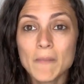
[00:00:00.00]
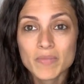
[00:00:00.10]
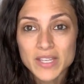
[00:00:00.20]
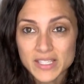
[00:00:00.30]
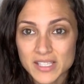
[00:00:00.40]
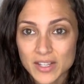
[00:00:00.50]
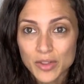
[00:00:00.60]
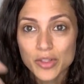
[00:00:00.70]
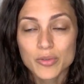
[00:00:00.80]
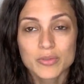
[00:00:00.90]
is
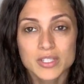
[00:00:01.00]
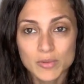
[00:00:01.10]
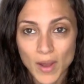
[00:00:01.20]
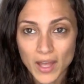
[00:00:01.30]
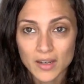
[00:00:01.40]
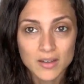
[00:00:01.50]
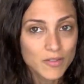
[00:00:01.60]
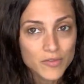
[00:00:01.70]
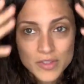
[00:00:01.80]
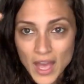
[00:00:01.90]
through sweat.
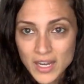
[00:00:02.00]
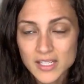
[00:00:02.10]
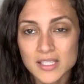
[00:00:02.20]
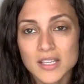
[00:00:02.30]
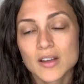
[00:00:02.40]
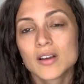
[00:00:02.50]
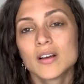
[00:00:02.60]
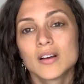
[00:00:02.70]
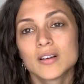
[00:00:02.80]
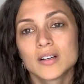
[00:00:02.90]

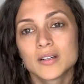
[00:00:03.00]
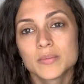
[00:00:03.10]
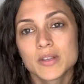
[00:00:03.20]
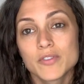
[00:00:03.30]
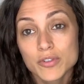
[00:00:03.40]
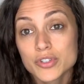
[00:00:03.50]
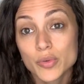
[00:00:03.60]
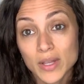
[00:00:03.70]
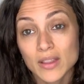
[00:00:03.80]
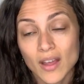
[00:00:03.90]
If you're
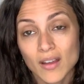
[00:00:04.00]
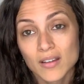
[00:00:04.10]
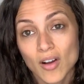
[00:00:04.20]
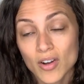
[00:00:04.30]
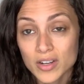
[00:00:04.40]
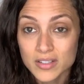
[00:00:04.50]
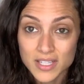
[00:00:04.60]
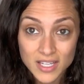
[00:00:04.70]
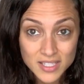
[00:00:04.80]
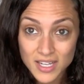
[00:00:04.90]
doing that on a
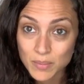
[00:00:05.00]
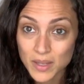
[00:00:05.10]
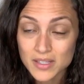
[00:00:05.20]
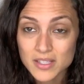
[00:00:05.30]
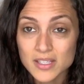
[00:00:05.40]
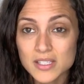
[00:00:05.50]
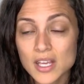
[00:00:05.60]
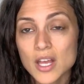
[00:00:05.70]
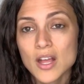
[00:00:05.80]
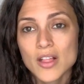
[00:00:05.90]
day-to-day basis,
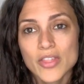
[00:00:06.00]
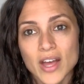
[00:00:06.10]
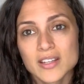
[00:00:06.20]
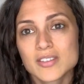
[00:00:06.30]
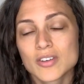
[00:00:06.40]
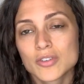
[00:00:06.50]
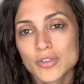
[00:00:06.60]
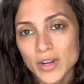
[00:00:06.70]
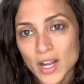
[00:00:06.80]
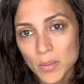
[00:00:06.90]
that is a
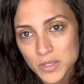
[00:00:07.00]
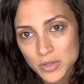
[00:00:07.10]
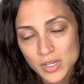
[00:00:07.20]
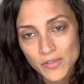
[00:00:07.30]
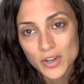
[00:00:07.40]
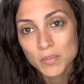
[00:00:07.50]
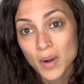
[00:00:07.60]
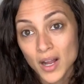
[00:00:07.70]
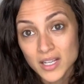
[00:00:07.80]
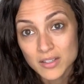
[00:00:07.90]
great opportunity for your
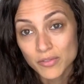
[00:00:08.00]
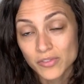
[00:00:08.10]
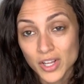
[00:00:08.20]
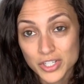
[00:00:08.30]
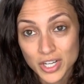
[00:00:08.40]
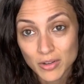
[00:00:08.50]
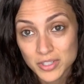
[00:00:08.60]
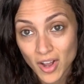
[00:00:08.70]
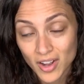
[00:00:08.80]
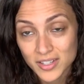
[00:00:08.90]
body to flush out
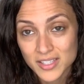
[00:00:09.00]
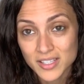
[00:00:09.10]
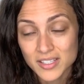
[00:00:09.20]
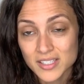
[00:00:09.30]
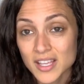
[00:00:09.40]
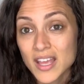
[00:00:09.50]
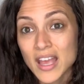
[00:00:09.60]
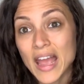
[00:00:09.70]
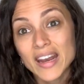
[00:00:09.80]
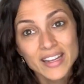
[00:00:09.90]
toxins.
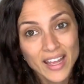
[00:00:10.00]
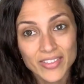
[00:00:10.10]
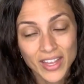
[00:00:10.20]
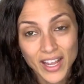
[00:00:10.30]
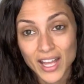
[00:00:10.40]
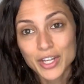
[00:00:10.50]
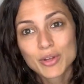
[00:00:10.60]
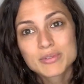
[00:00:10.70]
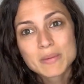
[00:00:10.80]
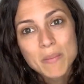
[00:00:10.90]
And again, that kind of
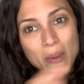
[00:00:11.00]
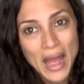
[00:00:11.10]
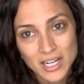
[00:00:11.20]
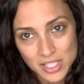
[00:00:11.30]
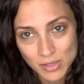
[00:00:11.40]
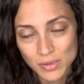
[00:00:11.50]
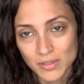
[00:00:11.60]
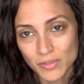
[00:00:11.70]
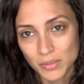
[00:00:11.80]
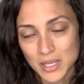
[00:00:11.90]
goes back to
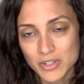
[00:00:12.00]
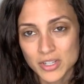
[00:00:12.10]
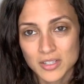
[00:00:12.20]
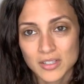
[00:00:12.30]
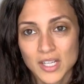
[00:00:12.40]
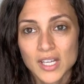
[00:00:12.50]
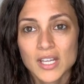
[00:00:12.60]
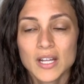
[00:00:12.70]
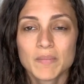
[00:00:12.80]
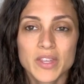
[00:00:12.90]
inflammation.
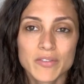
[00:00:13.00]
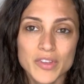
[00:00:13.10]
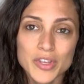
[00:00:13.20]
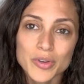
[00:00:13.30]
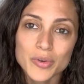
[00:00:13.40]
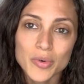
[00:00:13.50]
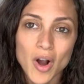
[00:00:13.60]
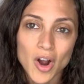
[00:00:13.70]
If you